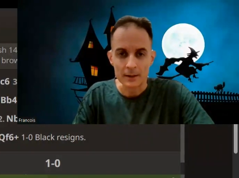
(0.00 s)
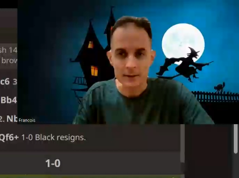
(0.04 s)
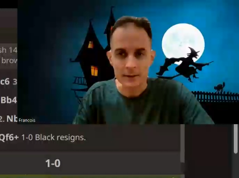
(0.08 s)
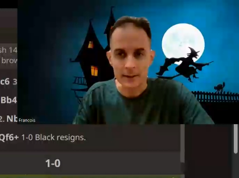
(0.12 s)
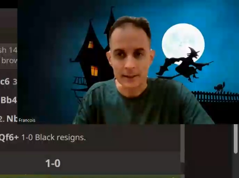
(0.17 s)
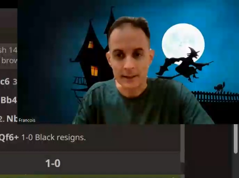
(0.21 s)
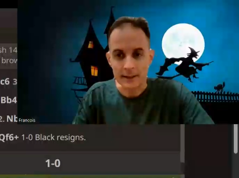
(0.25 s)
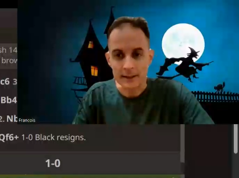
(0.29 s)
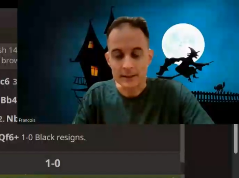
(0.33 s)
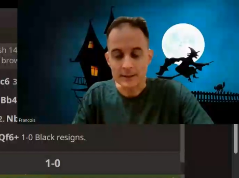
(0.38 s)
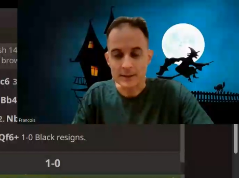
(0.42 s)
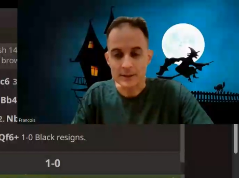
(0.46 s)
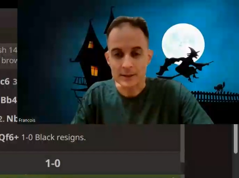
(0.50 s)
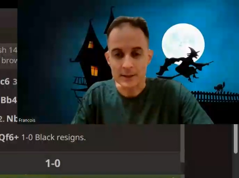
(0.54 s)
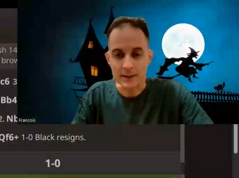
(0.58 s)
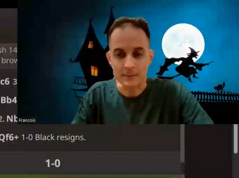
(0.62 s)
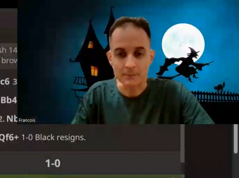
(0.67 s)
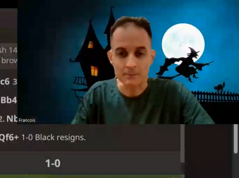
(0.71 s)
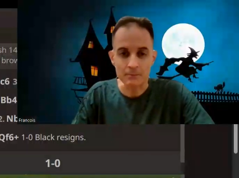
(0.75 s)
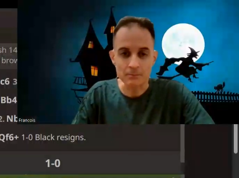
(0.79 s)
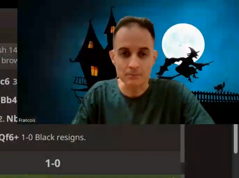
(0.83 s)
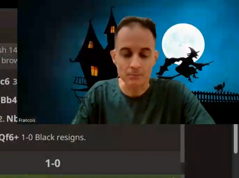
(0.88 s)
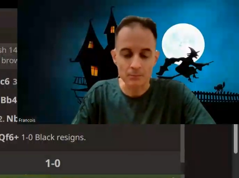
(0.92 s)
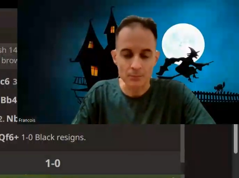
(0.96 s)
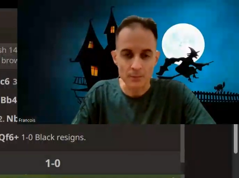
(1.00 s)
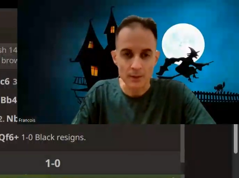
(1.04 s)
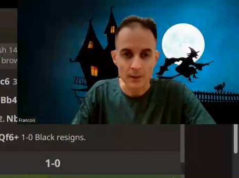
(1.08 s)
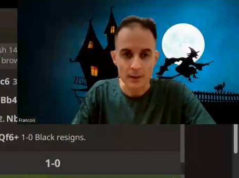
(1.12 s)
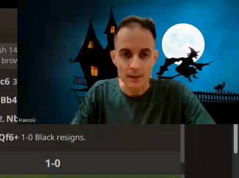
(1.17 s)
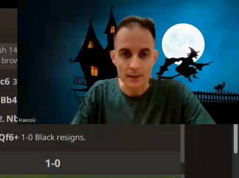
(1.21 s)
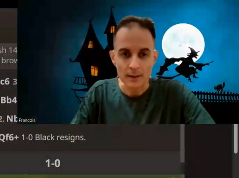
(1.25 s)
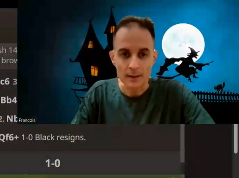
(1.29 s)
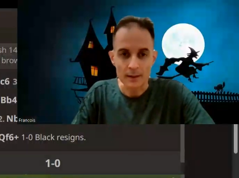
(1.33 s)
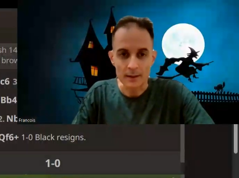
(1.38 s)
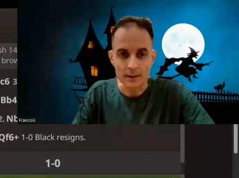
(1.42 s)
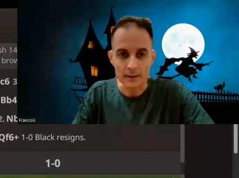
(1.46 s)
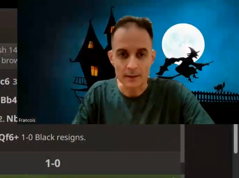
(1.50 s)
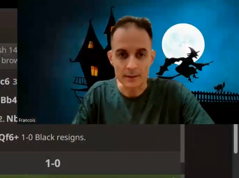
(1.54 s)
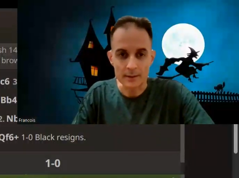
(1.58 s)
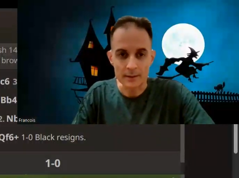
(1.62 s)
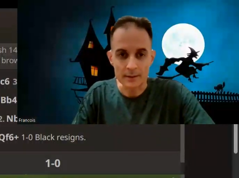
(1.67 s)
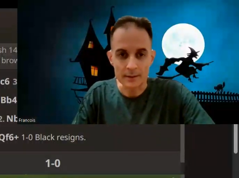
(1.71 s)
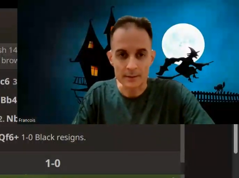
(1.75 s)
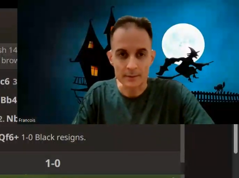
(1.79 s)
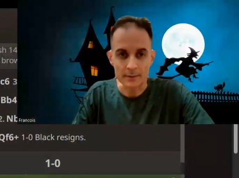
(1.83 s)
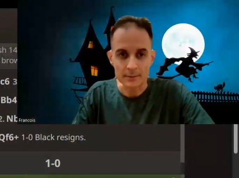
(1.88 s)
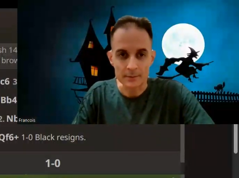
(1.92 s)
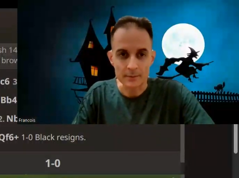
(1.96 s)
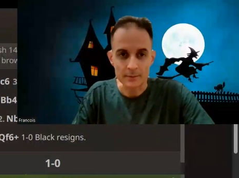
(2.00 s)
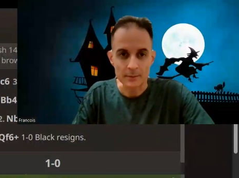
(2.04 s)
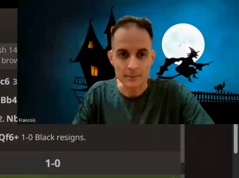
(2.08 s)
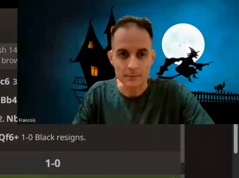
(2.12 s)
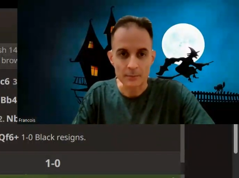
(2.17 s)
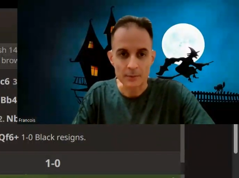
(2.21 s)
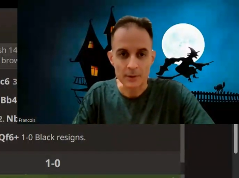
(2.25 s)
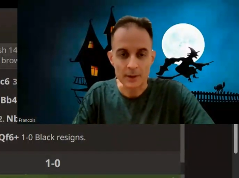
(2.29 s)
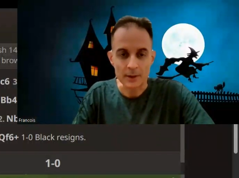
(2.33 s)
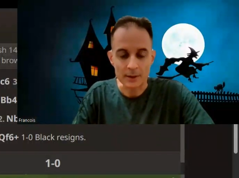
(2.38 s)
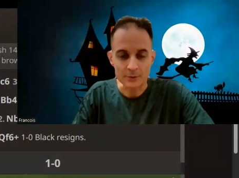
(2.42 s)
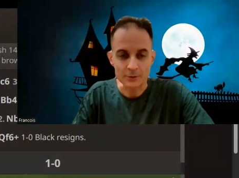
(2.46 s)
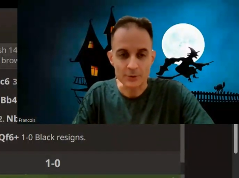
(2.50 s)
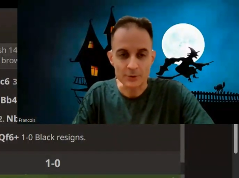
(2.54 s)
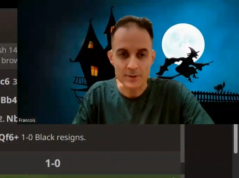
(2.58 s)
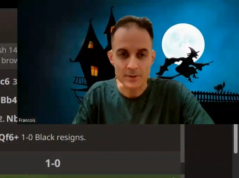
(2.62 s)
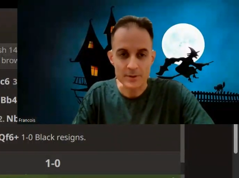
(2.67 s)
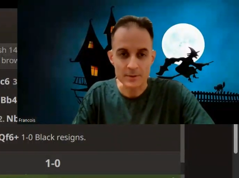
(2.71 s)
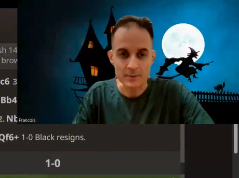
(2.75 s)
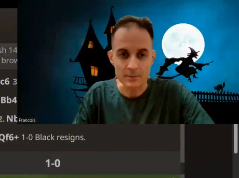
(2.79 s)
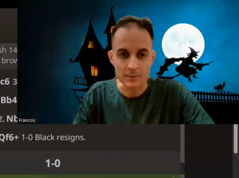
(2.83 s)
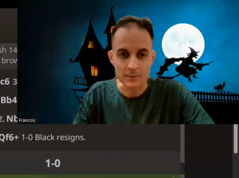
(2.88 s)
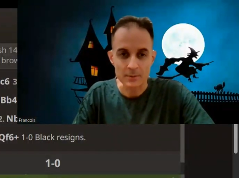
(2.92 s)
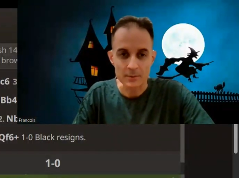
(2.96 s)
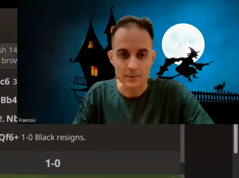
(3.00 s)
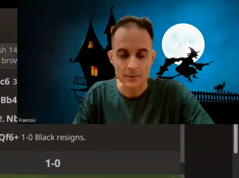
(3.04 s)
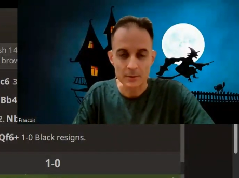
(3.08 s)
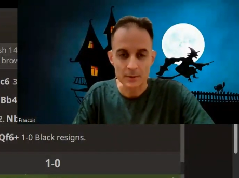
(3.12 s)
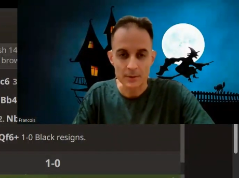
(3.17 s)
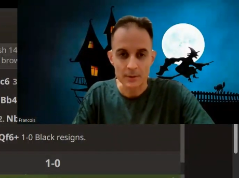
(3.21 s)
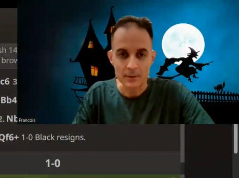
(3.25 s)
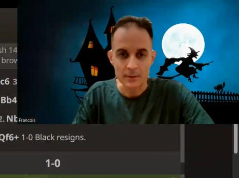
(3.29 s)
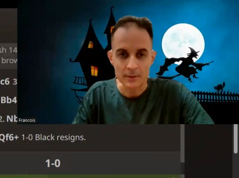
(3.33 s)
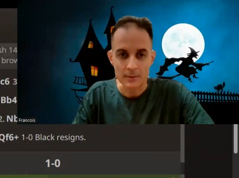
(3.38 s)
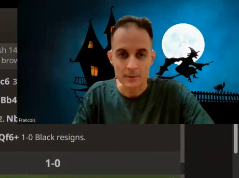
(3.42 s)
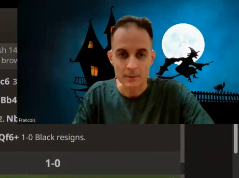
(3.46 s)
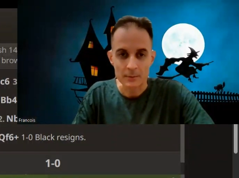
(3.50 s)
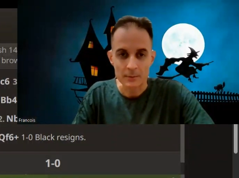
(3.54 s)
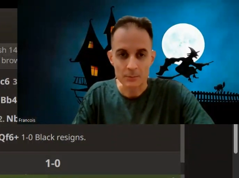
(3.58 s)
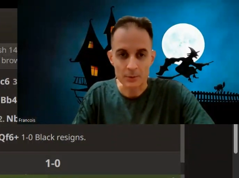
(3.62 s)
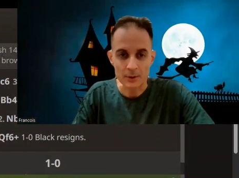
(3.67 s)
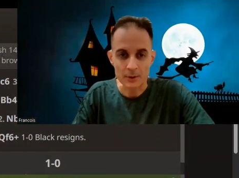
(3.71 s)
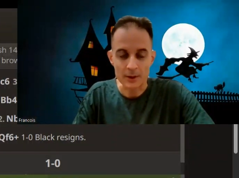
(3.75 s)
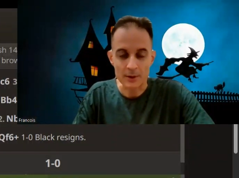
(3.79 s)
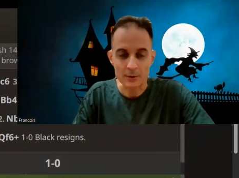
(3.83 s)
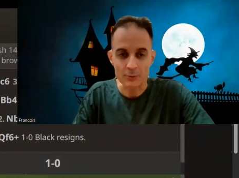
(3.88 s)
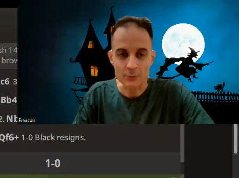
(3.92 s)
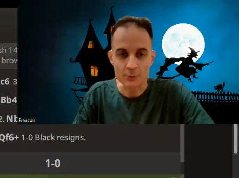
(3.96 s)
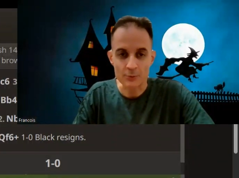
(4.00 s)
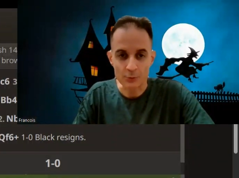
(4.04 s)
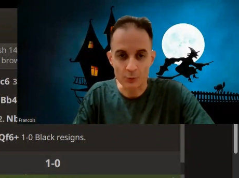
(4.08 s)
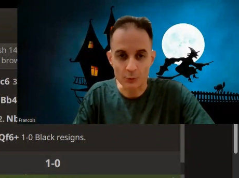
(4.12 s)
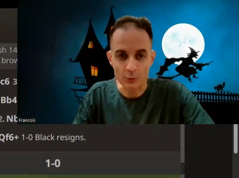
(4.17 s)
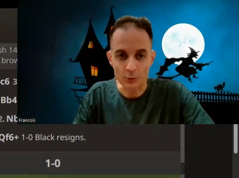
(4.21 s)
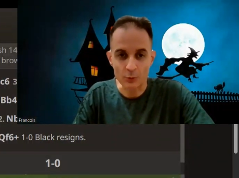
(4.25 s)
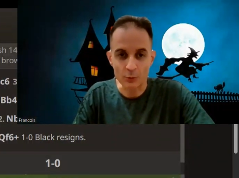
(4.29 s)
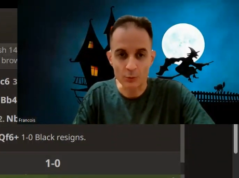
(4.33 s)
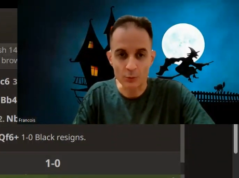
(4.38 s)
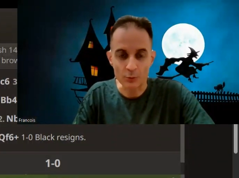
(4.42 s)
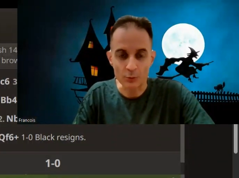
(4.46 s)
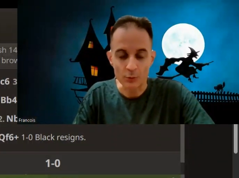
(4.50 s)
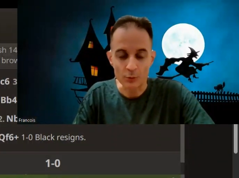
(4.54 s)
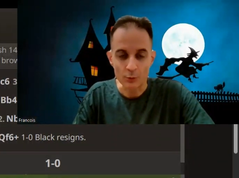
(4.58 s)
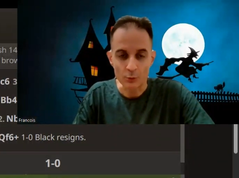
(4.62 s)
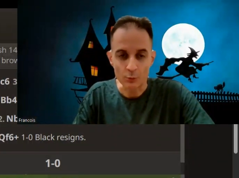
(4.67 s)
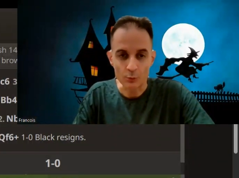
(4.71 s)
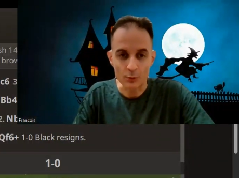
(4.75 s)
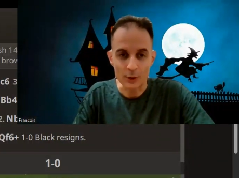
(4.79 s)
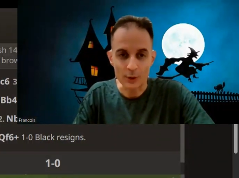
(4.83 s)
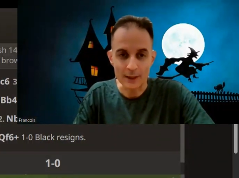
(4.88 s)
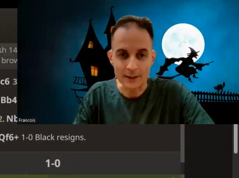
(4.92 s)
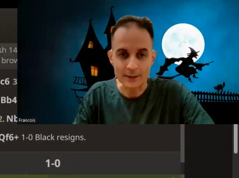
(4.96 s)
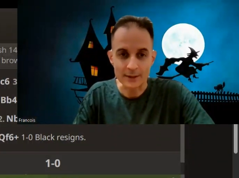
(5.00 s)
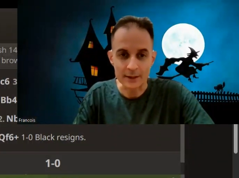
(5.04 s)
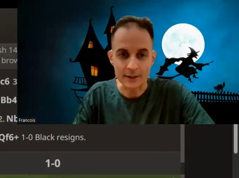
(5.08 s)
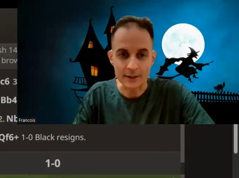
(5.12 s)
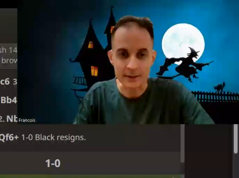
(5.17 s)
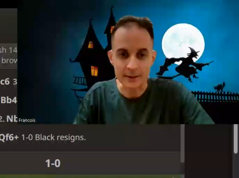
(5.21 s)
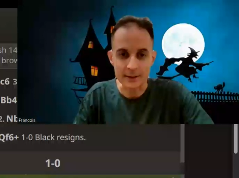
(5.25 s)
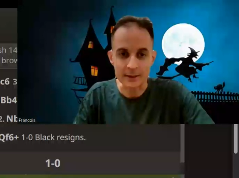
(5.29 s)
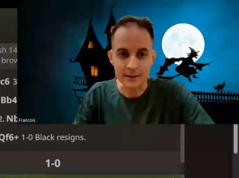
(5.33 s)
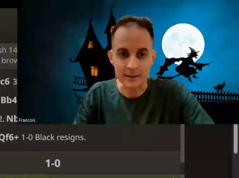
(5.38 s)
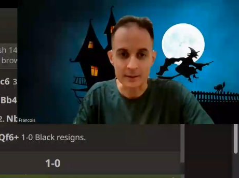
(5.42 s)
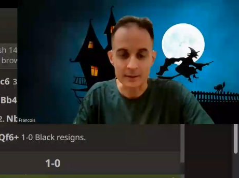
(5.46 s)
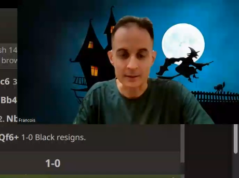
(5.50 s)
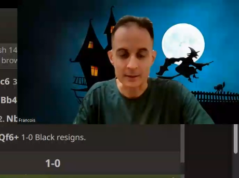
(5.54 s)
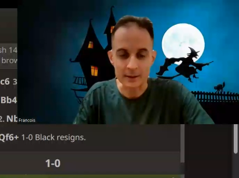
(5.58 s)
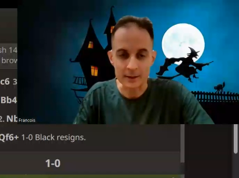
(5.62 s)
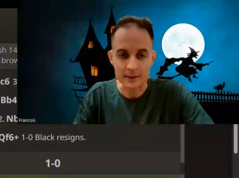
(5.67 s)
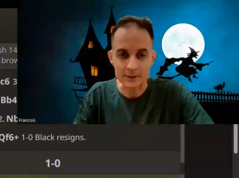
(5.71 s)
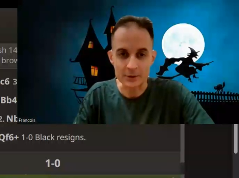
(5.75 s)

there is some counter play for white here.